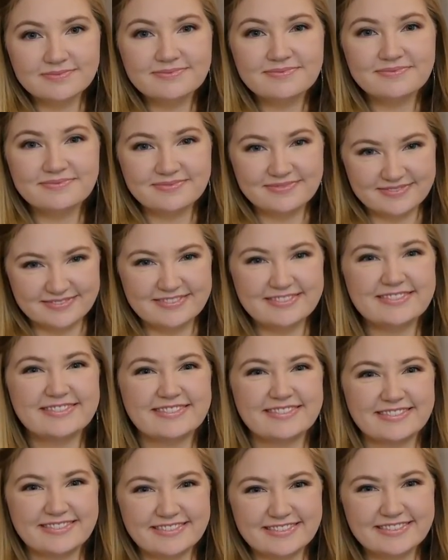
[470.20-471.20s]

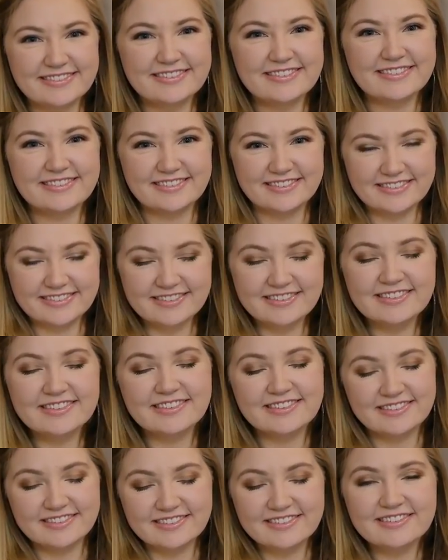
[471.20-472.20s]

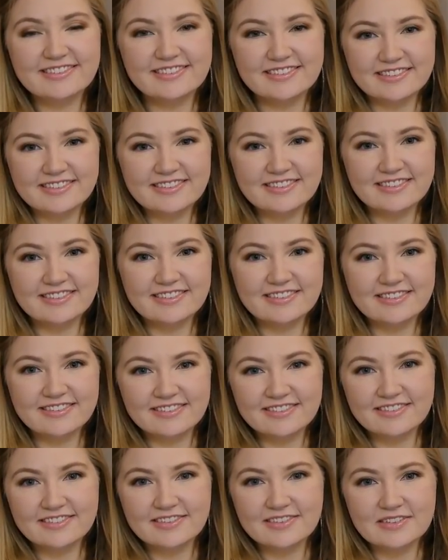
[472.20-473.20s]

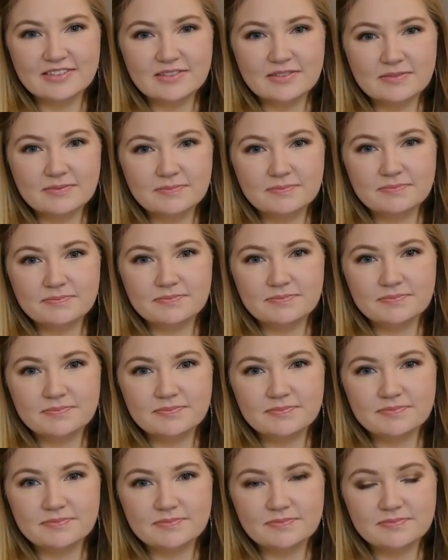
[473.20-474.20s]

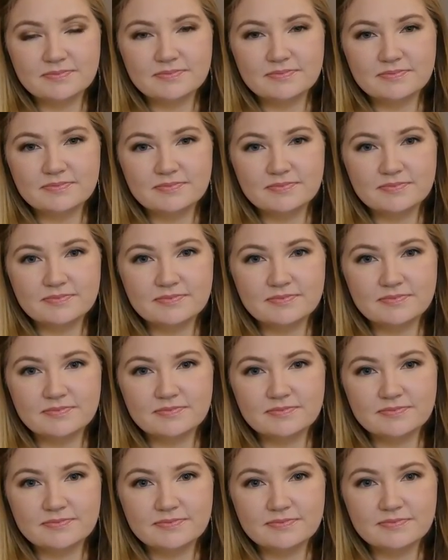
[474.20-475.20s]

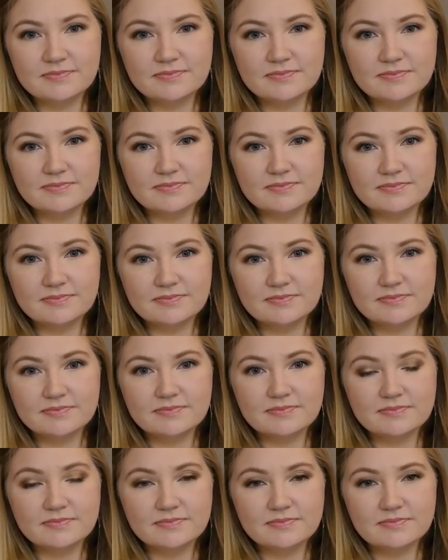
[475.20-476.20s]

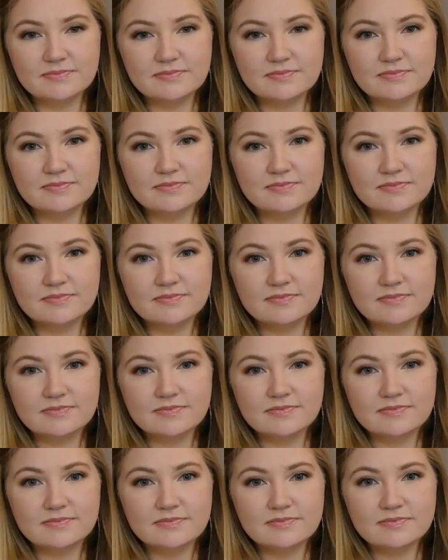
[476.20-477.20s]

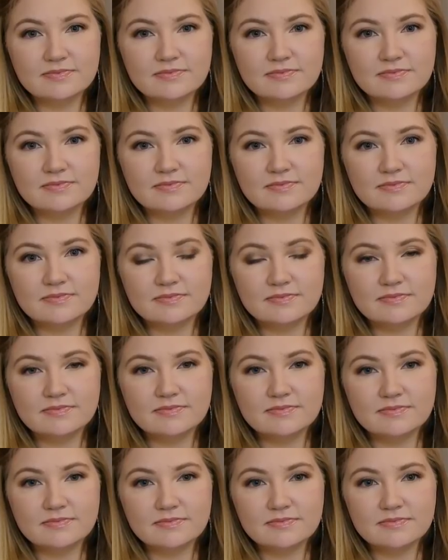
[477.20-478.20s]
The person shown says nothing.